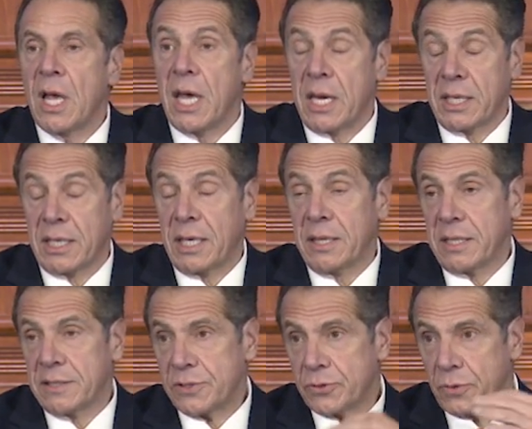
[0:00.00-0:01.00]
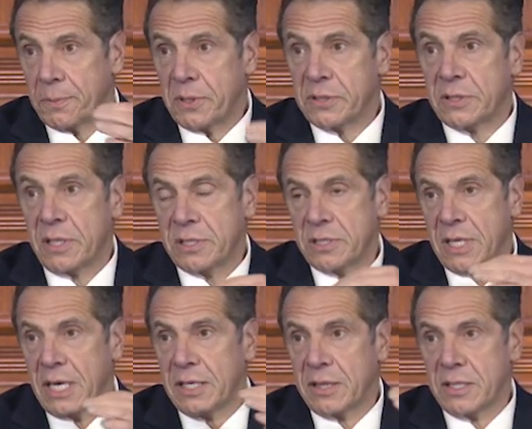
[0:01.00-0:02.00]
And again, they distribute it to the
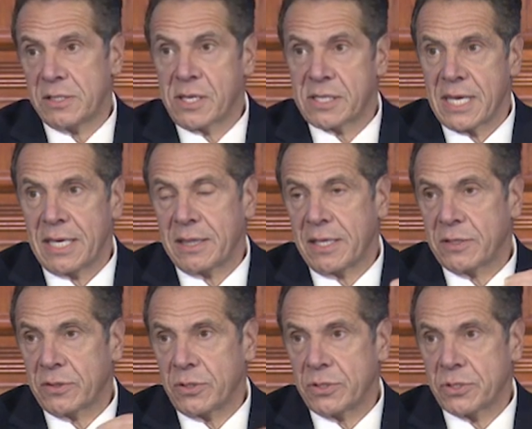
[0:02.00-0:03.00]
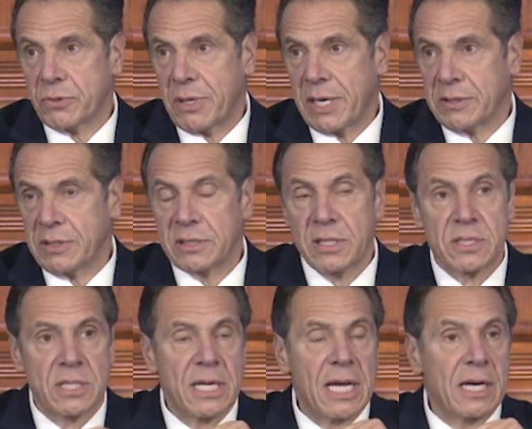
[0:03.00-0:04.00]
state. The state then turns around and
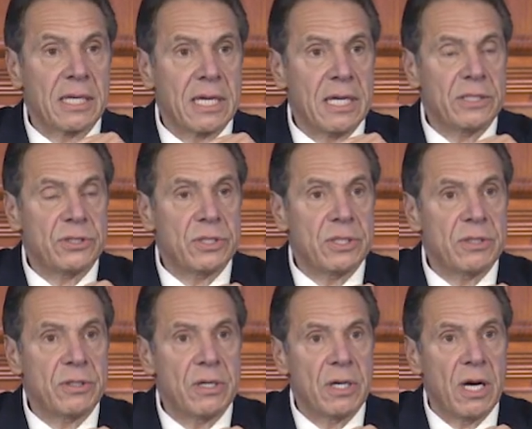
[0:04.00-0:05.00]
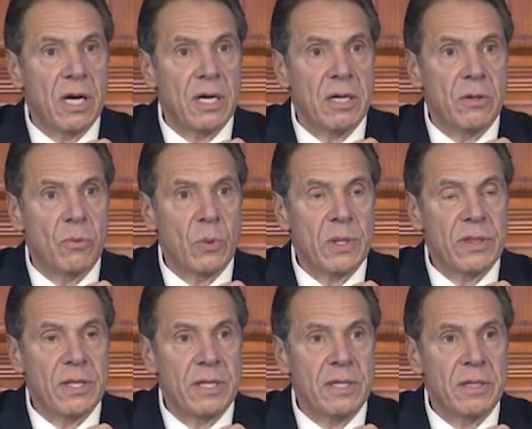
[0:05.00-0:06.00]
does an allocation uh,
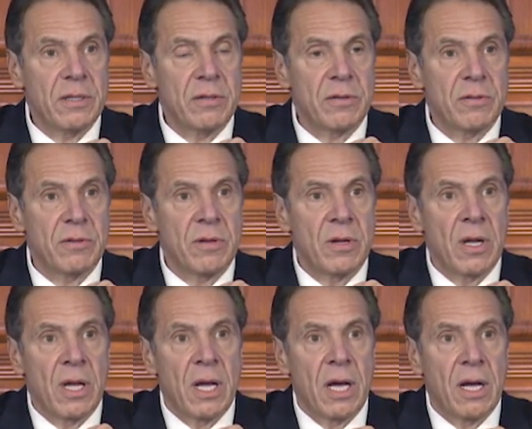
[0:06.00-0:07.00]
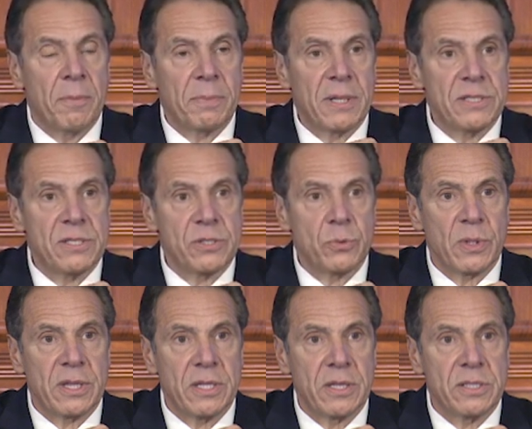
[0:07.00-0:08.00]
within uh, places
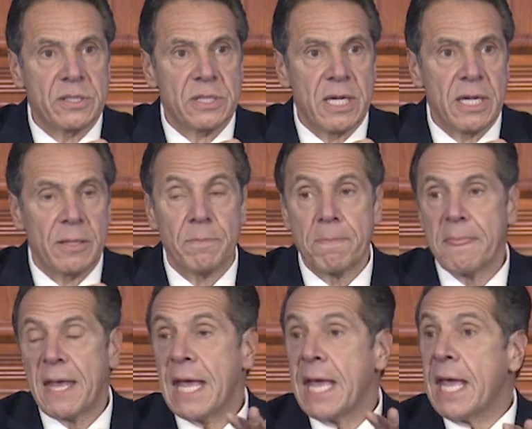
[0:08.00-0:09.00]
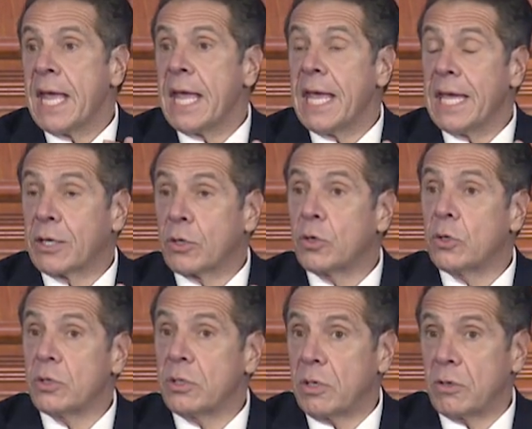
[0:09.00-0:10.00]
within the state. It
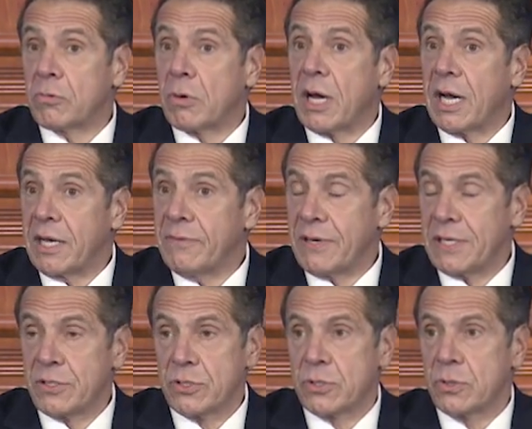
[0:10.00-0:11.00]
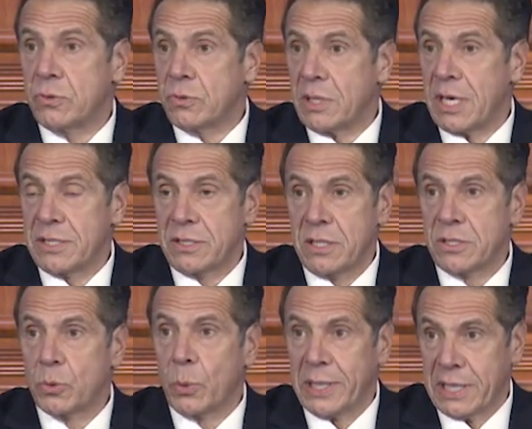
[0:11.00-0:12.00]
could arrive as soon as
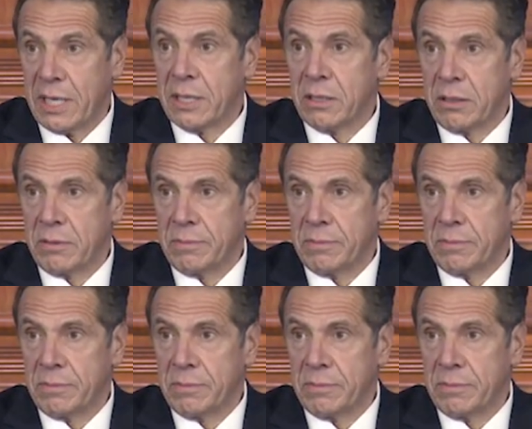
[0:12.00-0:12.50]
this weekend.